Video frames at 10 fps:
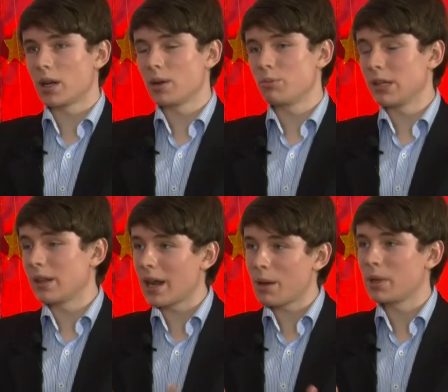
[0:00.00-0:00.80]
I bring
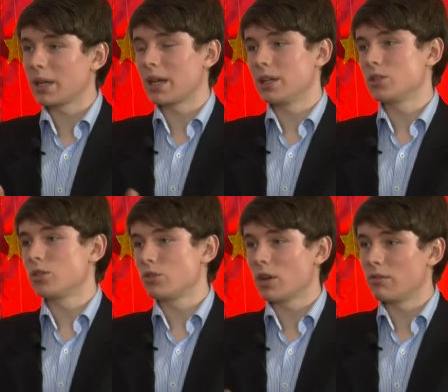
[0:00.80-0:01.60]
that up at council
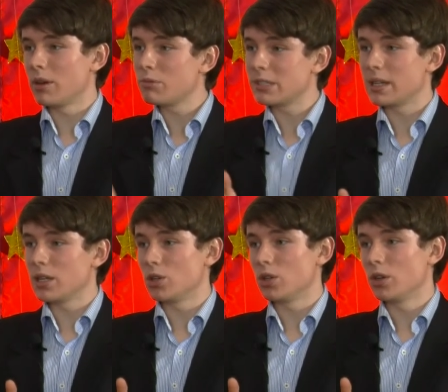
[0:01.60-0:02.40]
and try and
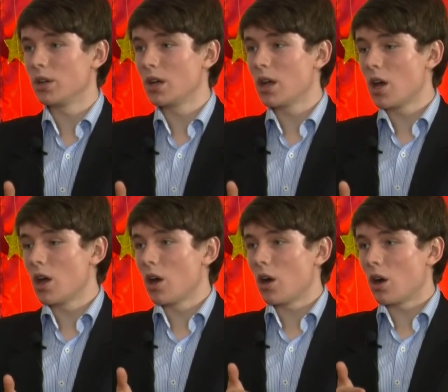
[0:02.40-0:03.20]
represent you
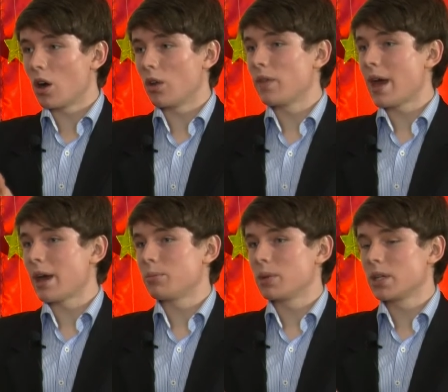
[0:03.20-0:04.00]
on
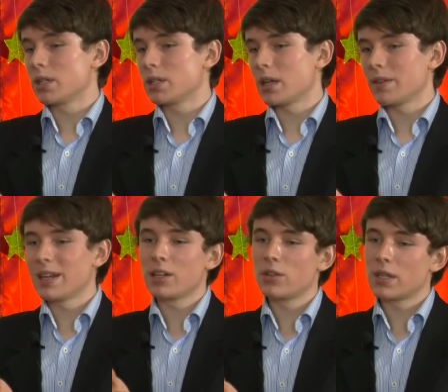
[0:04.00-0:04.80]
that, because at the
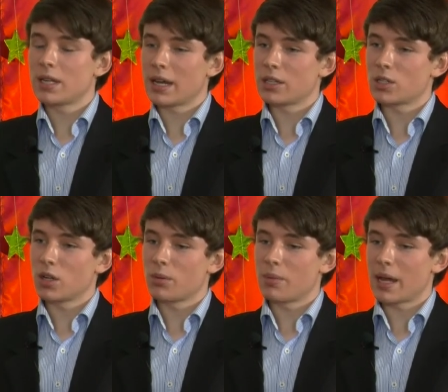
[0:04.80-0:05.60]
end of the day, it's
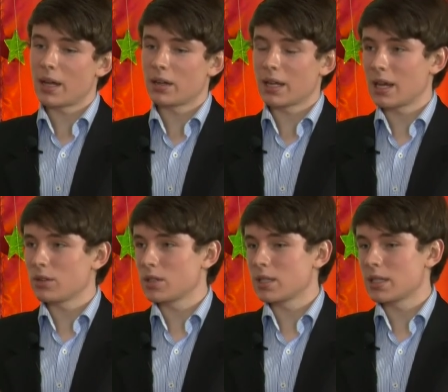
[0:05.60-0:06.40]
not about
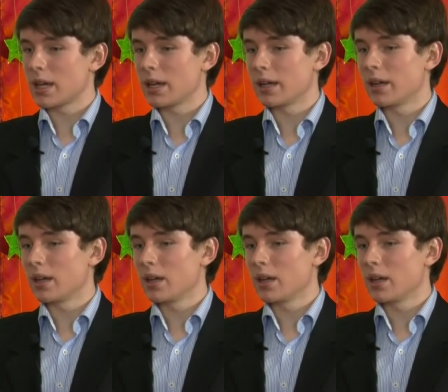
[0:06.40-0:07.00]
councillors saying,